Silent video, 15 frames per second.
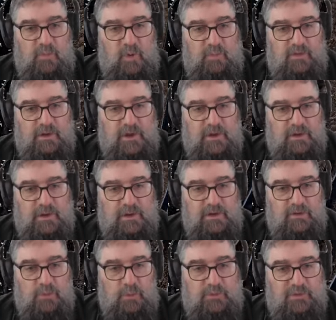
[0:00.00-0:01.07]
pop down here
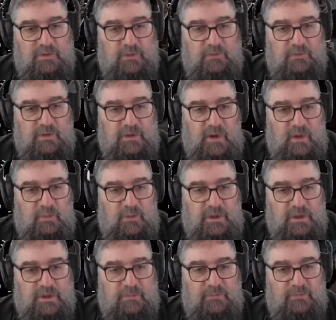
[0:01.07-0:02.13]
to observe the coupling.